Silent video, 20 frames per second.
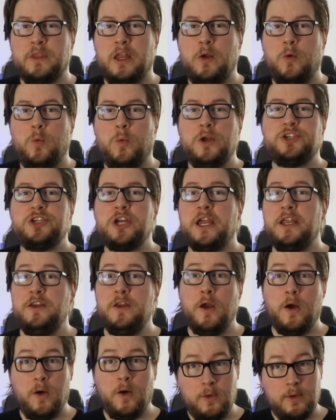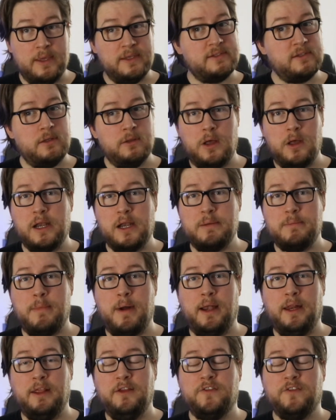which I know is a lot of
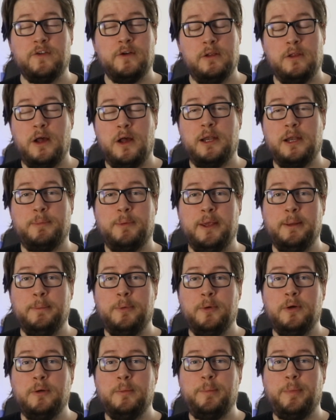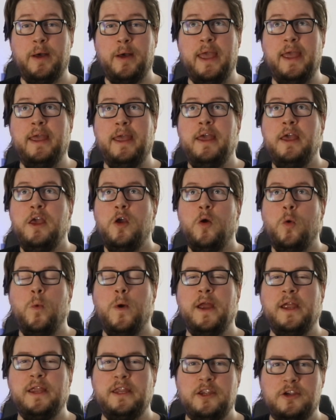money for a lot of people, but
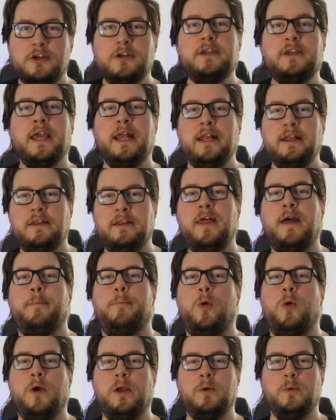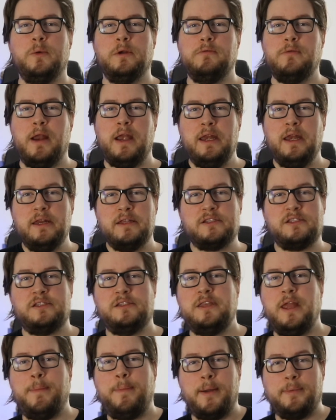when you're getting to that point where you're ready to
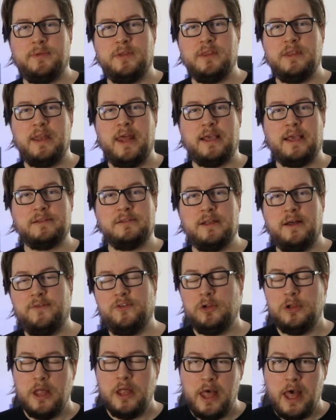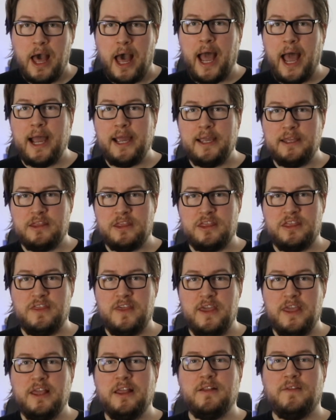step up to the next level, I
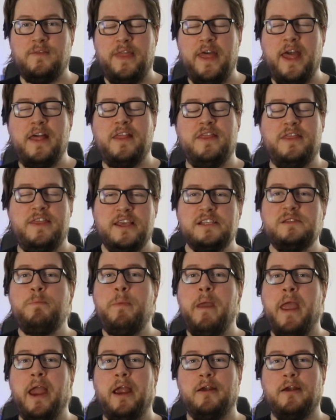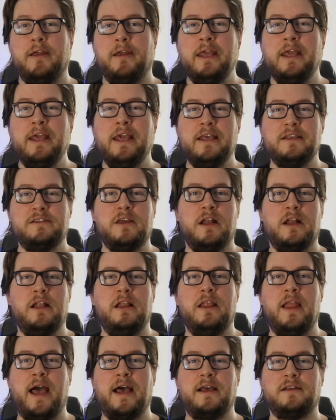think that this pairing is
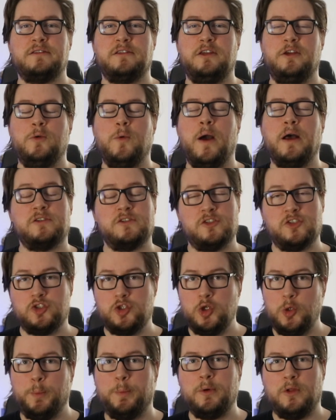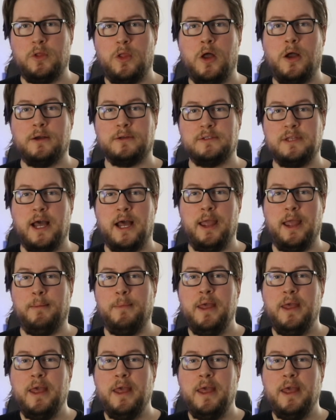gonna last you a super long time,